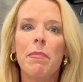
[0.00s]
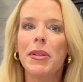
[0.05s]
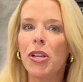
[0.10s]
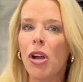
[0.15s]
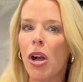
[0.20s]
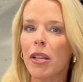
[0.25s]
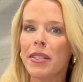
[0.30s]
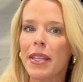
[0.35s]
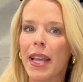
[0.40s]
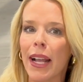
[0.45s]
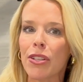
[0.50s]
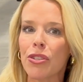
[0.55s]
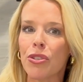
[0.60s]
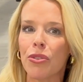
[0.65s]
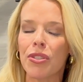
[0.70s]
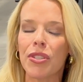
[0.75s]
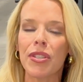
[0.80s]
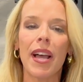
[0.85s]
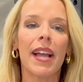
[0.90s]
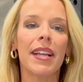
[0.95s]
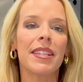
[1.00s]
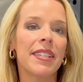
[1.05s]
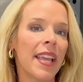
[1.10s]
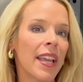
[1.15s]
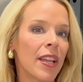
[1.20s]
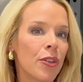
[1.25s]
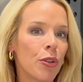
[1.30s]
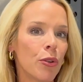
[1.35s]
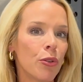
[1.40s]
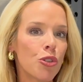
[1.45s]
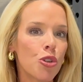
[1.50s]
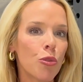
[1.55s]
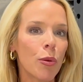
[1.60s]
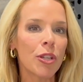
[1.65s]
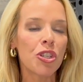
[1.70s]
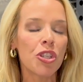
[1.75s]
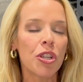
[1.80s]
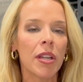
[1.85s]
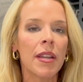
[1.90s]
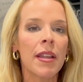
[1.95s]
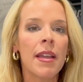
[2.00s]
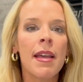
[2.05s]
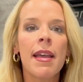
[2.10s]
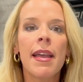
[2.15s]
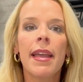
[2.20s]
Beyond exercise and nutrition,